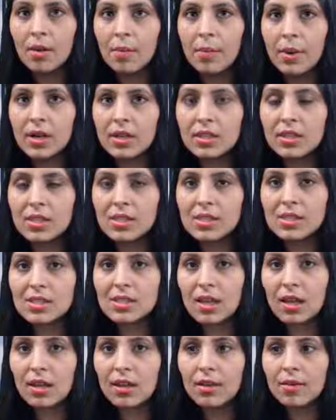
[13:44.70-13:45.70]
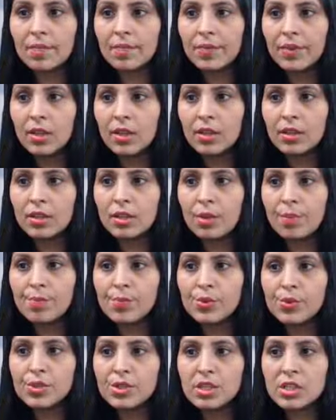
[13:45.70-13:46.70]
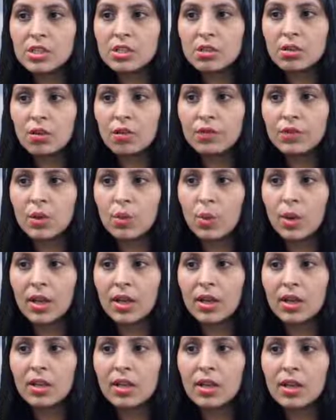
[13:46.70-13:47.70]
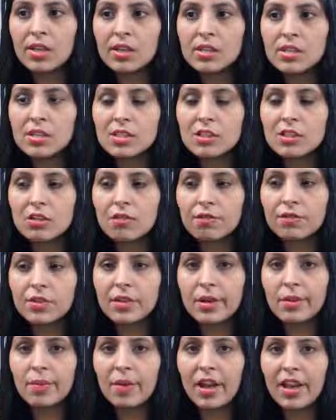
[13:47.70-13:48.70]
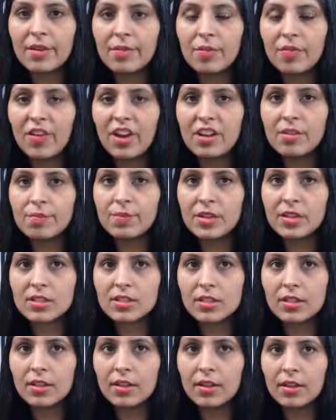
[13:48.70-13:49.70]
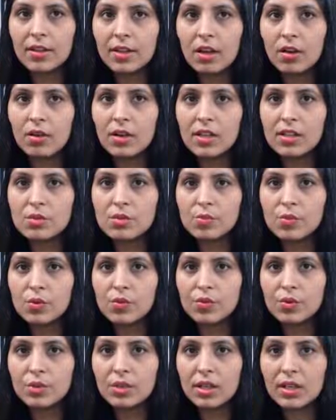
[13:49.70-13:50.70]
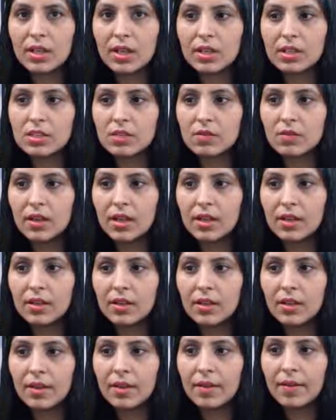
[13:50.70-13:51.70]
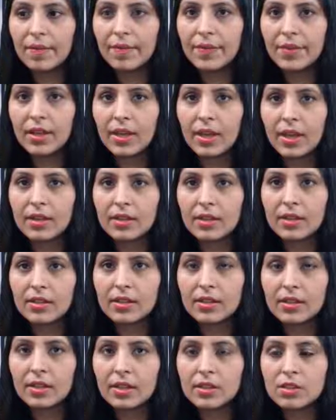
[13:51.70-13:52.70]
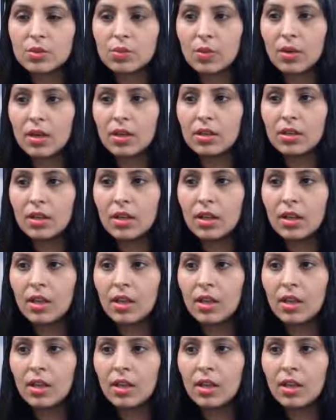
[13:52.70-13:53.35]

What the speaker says: but this time the position of the vehicle is shifted by 1 pixel. Now let's move to the next one, and then the next one,